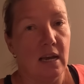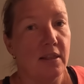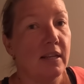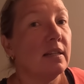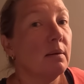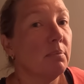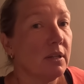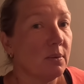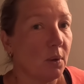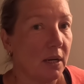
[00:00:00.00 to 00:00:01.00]
And the
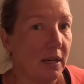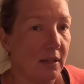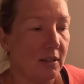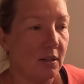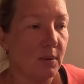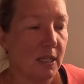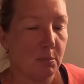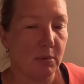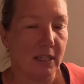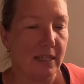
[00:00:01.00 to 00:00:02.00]
simplest way to
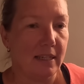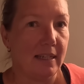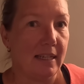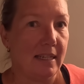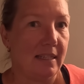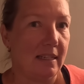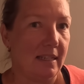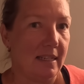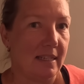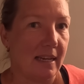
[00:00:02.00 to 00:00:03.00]
explain it
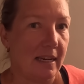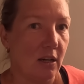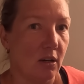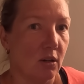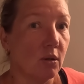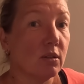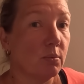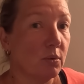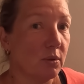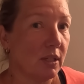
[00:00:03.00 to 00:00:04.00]
is a
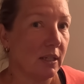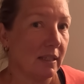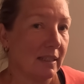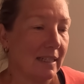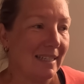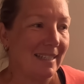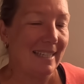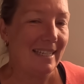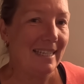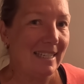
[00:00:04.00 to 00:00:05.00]
hot water and
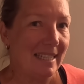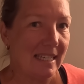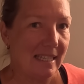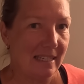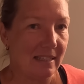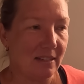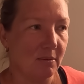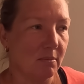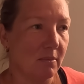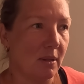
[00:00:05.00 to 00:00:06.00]
heating
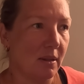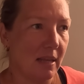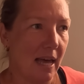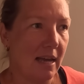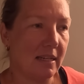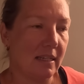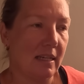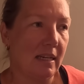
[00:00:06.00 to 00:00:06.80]
system that